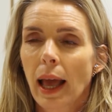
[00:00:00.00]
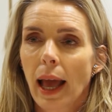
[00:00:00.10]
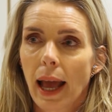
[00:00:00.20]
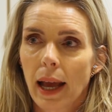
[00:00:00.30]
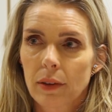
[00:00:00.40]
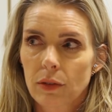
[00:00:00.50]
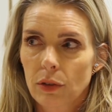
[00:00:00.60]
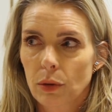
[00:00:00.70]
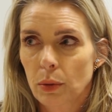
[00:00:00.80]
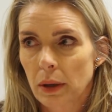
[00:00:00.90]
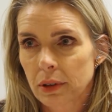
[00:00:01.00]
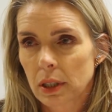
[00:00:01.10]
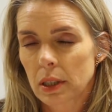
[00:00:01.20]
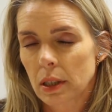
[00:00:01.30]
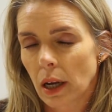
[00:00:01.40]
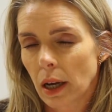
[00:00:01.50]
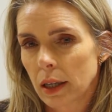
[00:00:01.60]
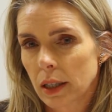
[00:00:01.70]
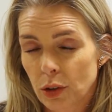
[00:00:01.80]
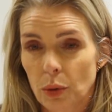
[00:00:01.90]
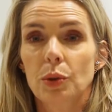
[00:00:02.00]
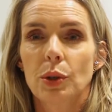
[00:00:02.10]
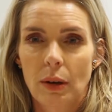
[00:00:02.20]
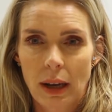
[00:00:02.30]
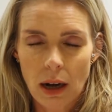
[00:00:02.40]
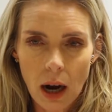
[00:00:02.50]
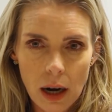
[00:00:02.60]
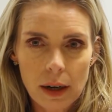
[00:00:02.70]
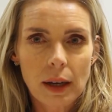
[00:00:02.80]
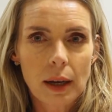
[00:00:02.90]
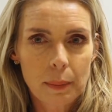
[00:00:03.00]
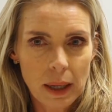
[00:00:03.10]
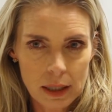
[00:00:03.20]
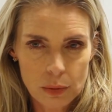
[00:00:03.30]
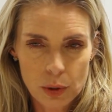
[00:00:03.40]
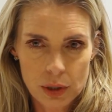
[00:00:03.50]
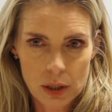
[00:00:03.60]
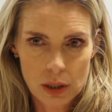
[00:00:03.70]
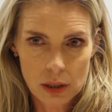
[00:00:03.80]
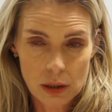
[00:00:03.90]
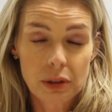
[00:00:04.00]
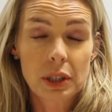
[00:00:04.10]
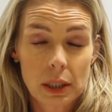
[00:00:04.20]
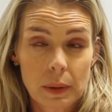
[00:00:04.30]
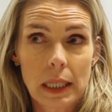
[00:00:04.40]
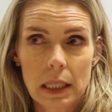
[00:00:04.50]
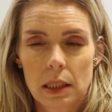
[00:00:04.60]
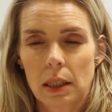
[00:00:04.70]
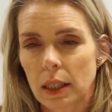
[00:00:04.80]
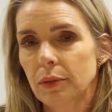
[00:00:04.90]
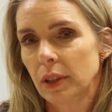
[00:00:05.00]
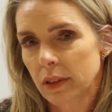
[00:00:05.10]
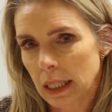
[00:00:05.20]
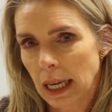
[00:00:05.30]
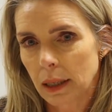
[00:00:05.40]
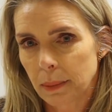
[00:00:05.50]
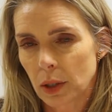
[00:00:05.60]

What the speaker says: And graphic design, it's also like R&M, and it was still is the Rietveld Academy.